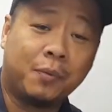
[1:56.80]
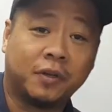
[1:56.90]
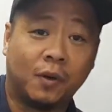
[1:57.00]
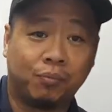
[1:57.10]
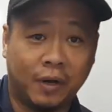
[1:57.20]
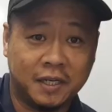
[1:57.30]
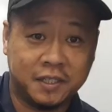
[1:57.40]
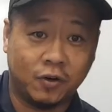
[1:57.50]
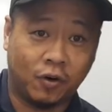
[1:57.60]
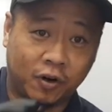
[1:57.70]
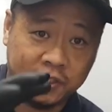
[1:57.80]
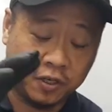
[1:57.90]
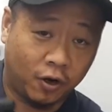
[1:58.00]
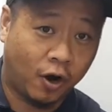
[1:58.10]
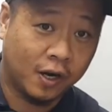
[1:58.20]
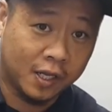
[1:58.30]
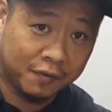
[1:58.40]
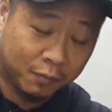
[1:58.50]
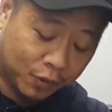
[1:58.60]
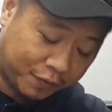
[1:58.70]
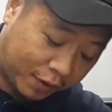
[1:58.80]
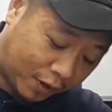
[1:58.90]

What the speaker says: compress it or hardly even move at